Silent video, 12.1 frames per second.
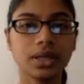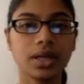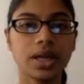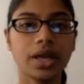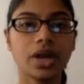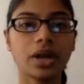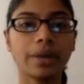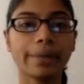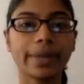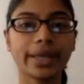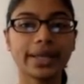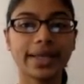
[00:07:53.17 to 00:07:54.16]
And on a
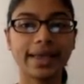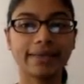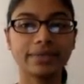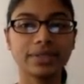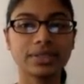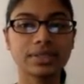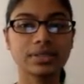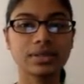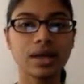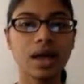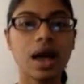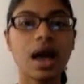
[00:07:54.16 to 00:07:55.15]
blank canvas.
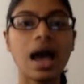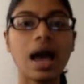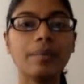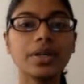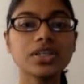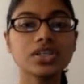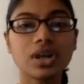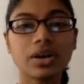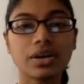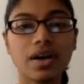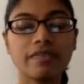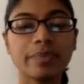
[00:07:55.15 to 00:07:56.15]
I'm going to start
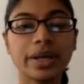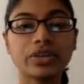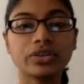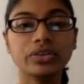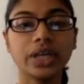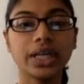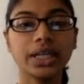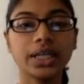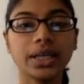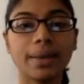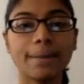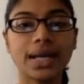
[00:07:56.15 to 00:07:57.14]
off by creating
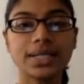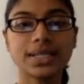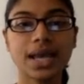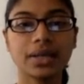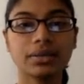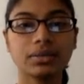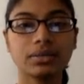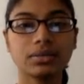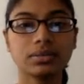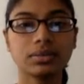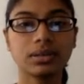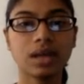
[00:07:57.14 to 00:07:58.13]
my title.
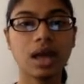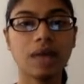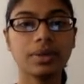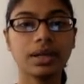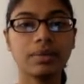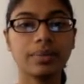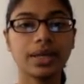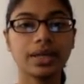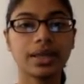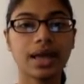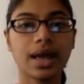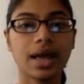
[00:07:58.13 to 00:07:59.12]
I'm going to make
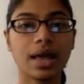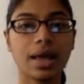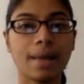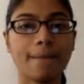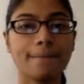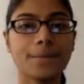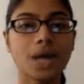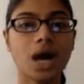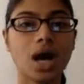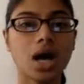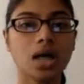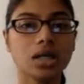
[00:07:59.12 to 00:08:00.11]
that
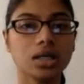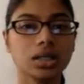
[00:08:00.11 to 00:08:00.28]
Pong.